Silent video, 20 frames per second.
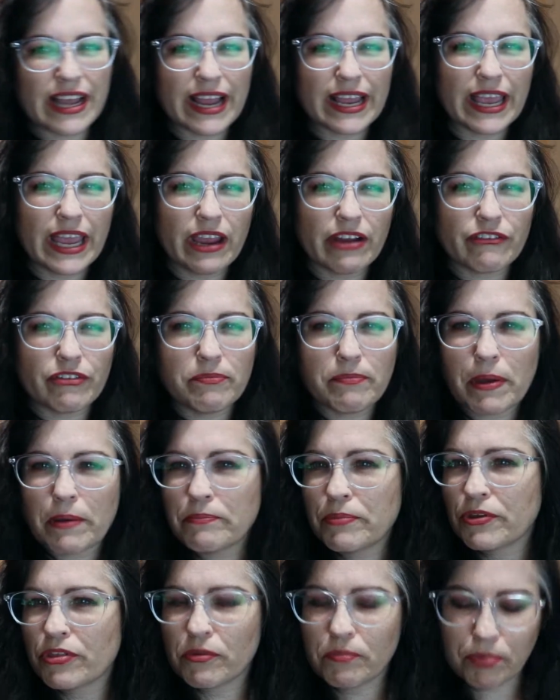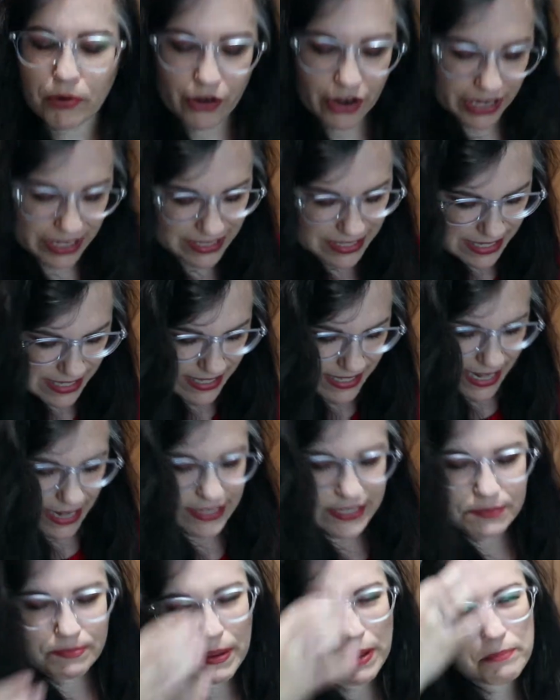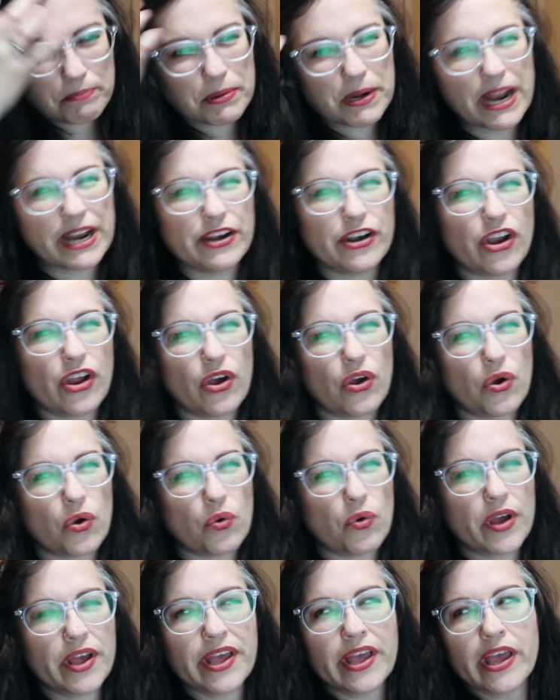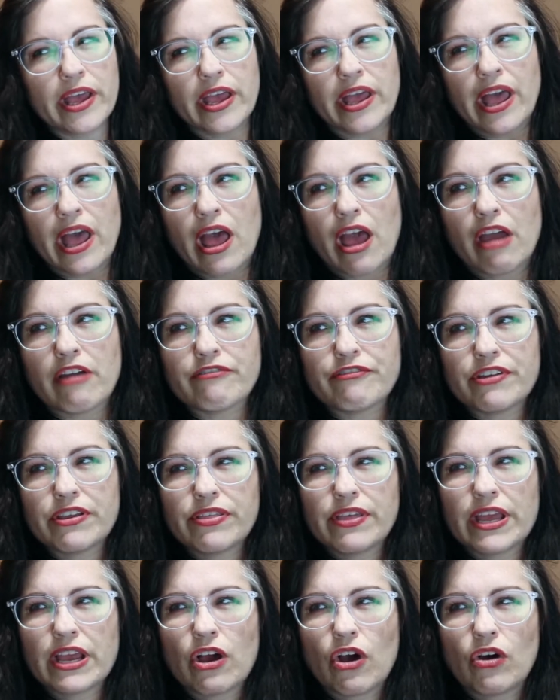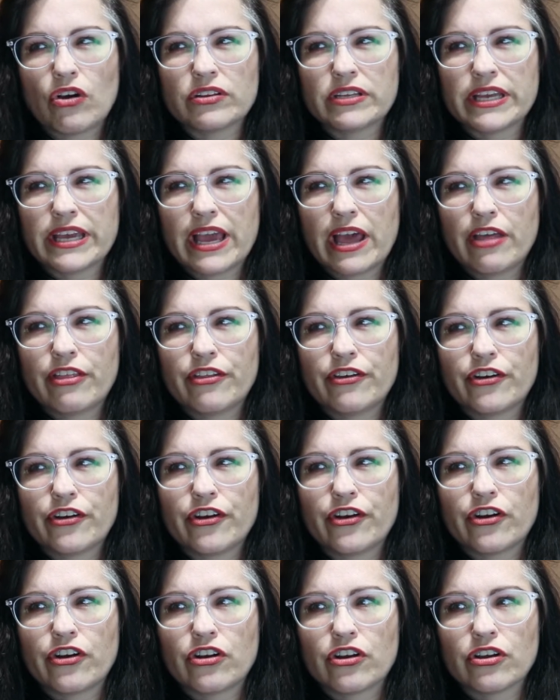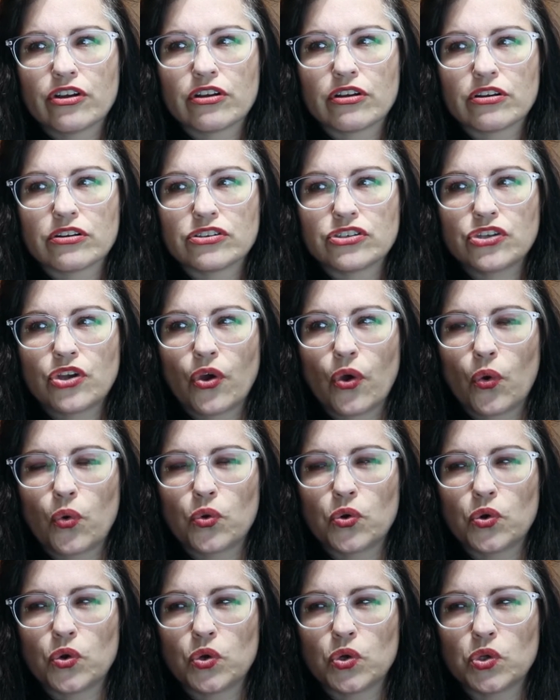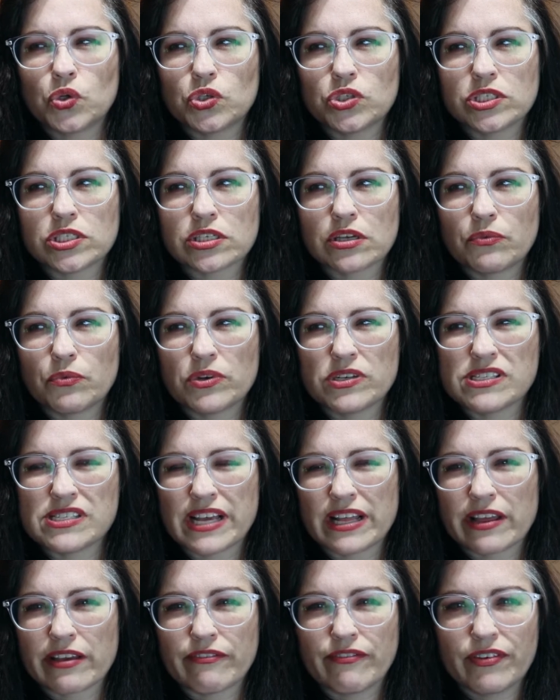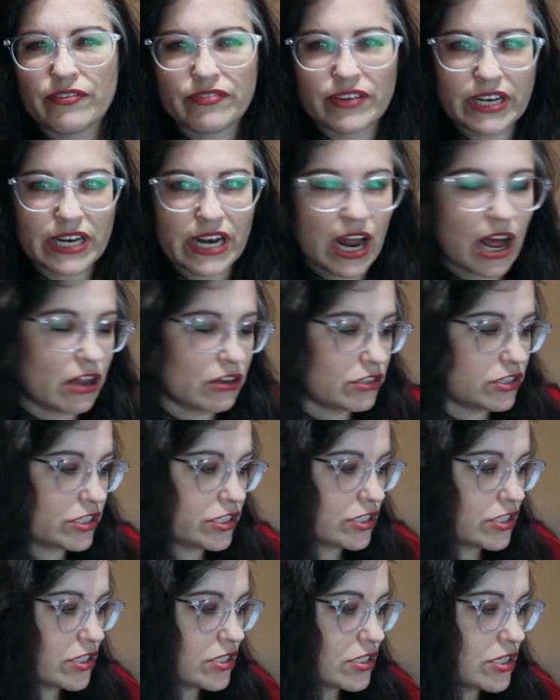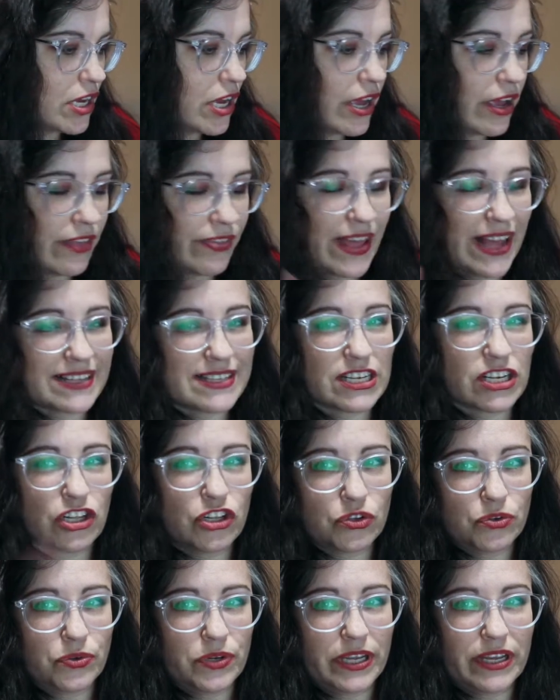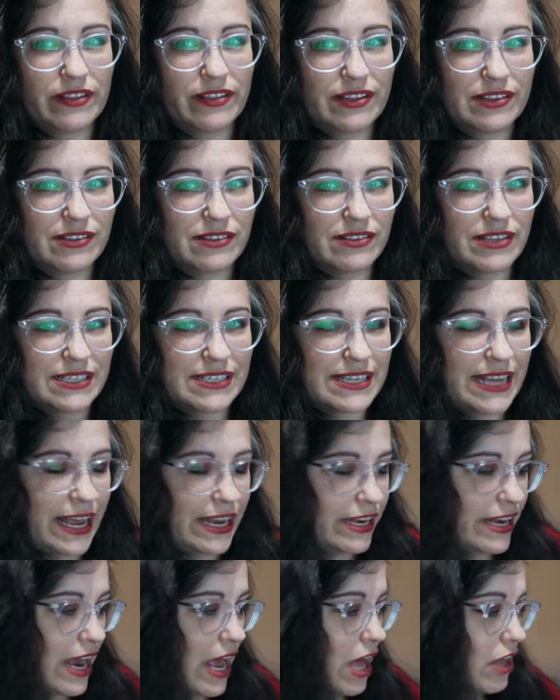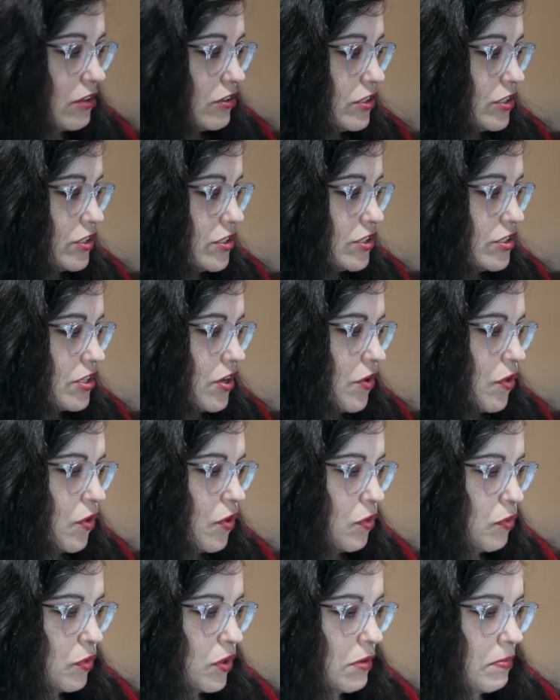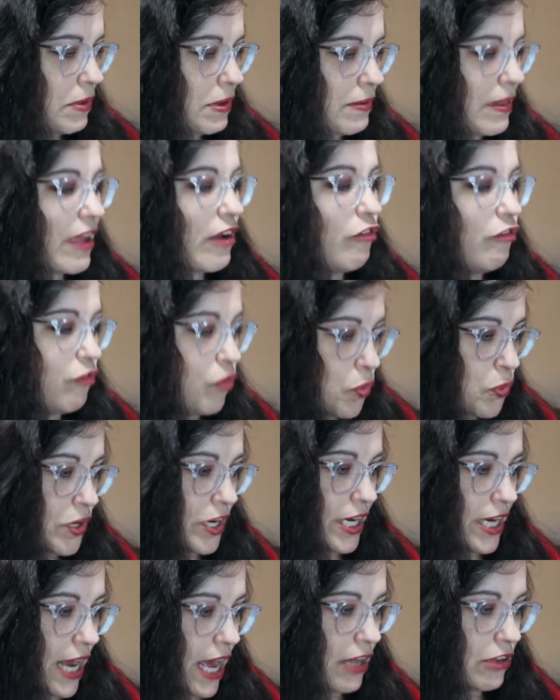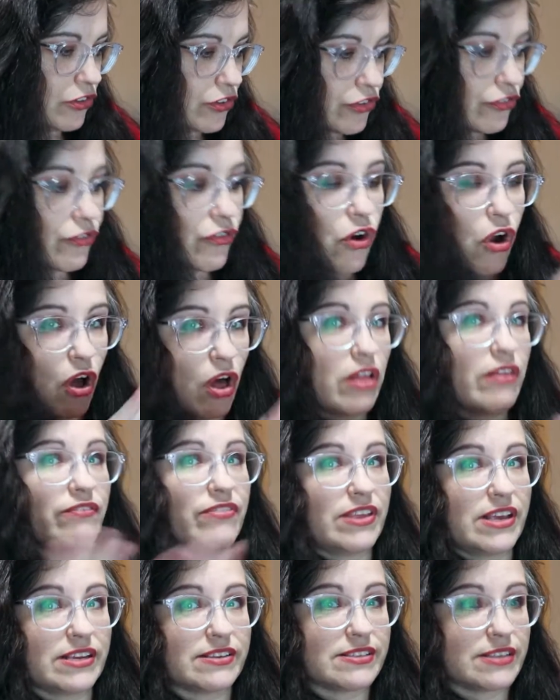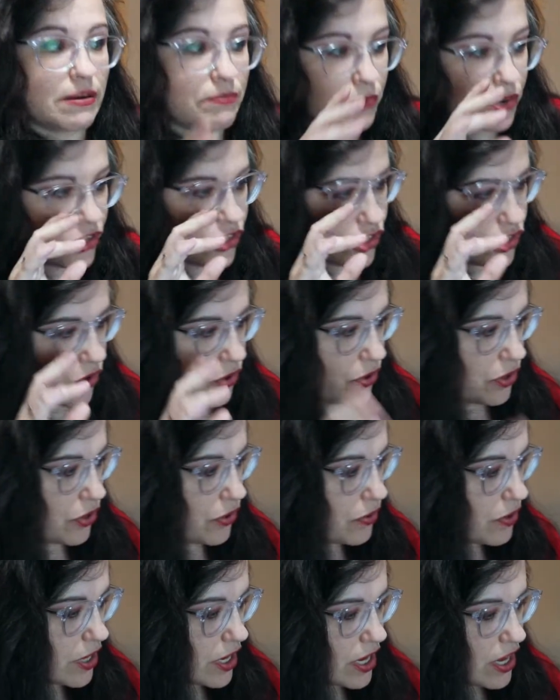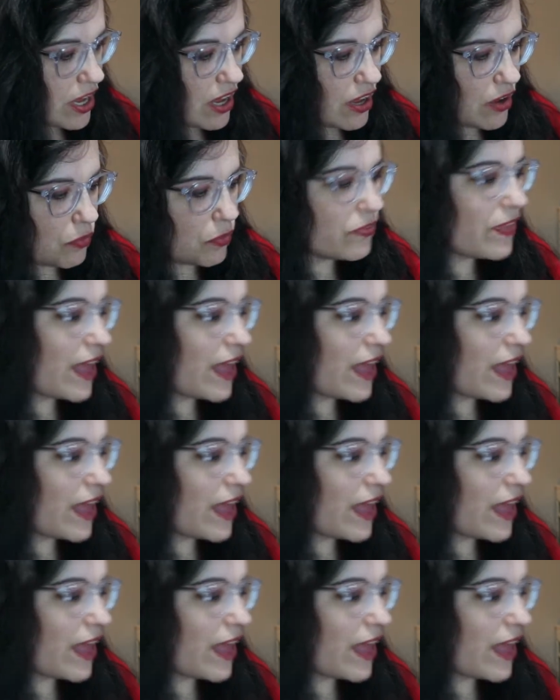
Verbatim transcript: I can't remember the prices that I spent, but I know everything all together totaled, I want to say like $50, and that's including the, the $10. So it would have been like $40 for all of this I'm going to show you. Well,